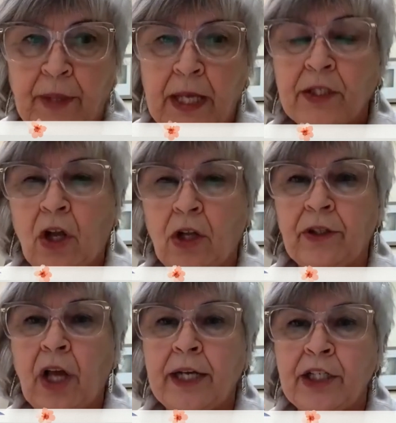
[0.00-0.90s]
It's called
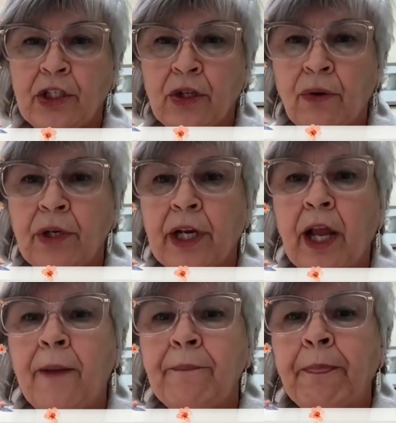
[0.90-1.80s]
Nadi
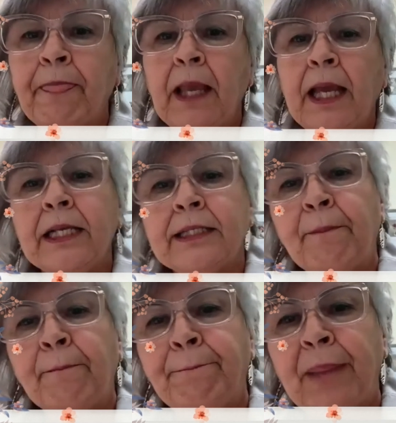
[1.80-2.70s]
Shodhana. It's
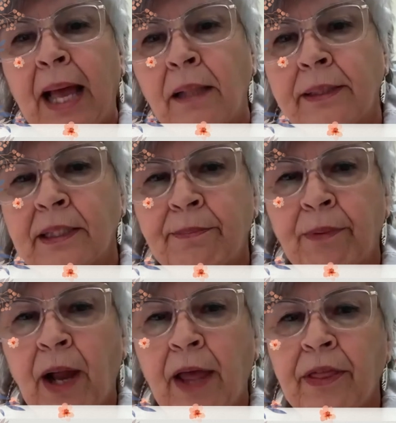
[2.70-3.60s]
a balanced
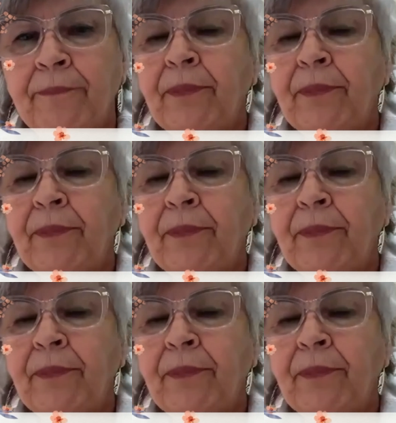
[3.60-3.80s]
breath.